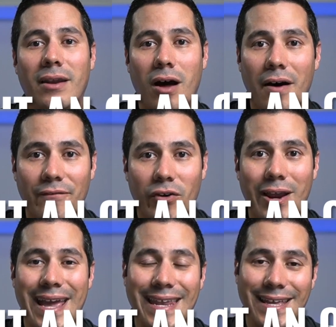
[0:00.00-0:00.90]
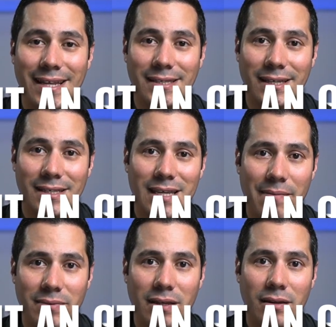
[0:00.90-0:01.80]
offer and it gets
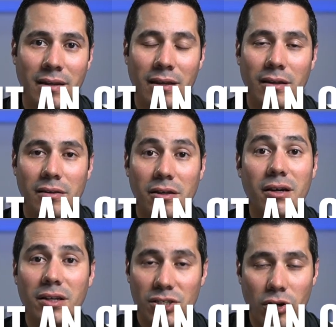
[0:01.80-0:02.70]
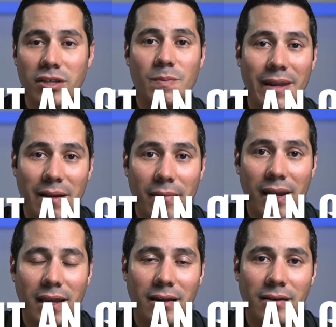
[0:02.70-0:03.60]
accepted, you're going to start spending
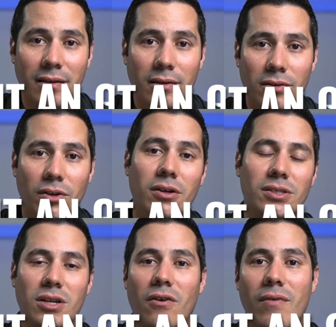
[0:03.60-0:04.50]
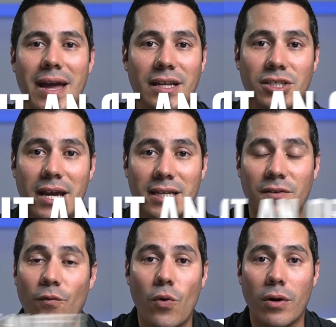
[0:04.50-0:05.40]
money. You're going to start writing checks
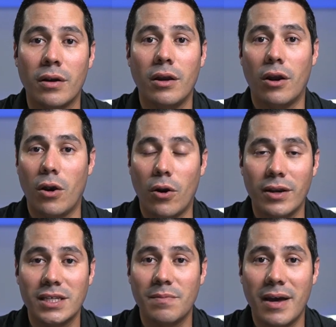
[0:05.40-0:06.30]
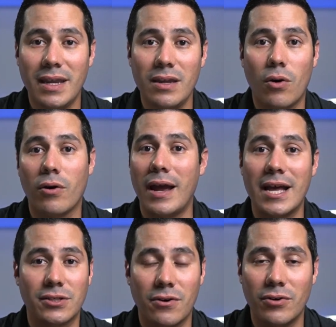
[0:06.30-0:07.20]
for earnest money or
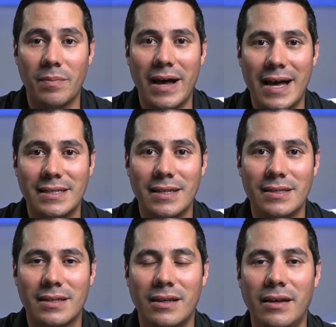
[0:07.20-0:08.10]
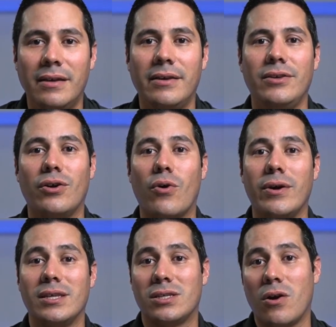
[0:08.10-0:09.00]
escrow deposits. You're
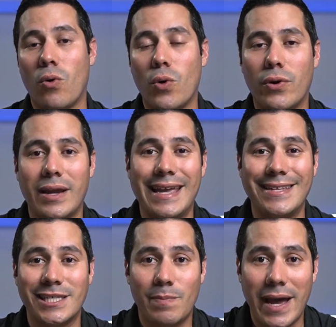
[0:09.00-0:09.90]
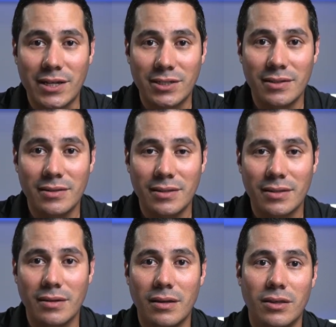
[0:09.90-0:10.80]
going to start ordering inspections.
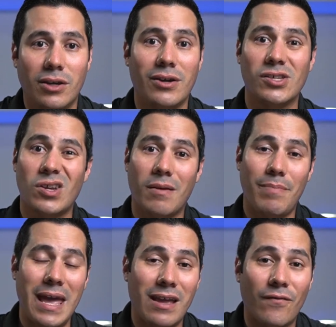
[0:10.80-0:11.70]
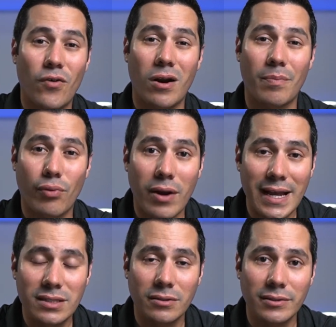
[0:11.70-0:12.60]
You're going to start paying for
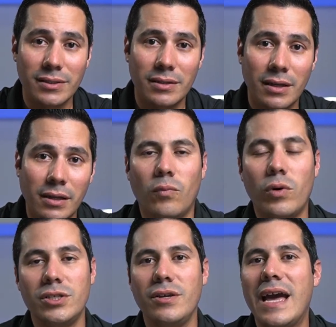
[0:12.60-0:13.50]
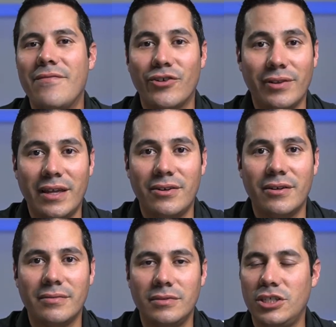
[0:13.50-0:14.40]
appraisals. Once you have your
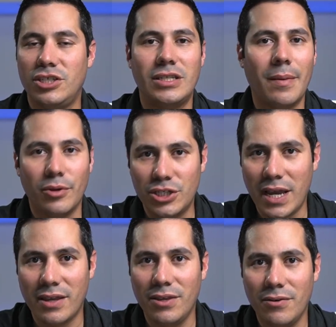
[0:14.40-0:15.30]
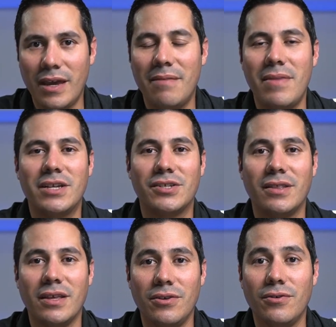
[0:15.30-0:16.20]
lender just double check you and make sure
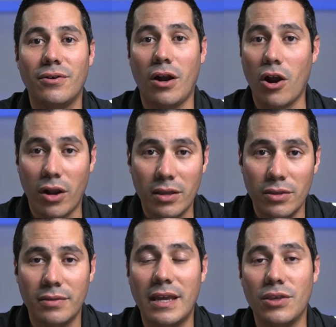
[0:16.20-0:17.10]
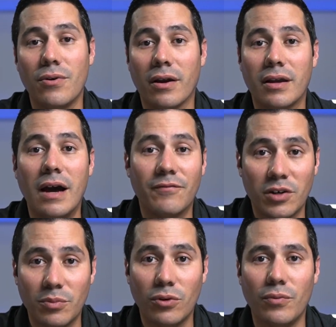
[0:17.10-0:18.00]
that you are
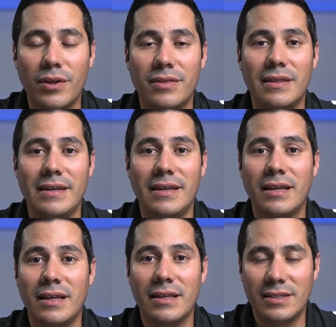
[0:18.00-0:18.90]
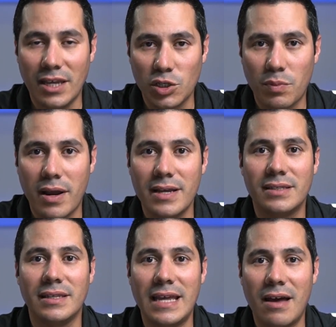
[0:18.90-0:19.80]
comfortable with the sales price,
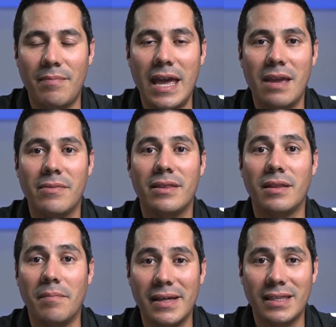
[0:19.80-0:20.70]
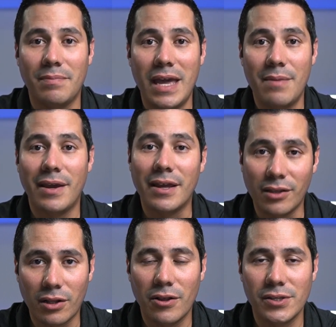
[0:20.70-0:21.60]
the down payment, the monthly payment, and the
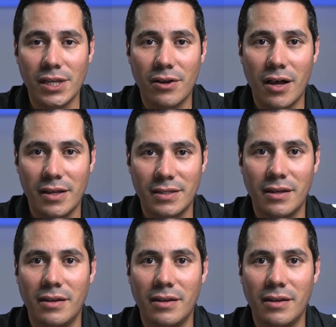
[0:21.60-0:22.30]
closing costs,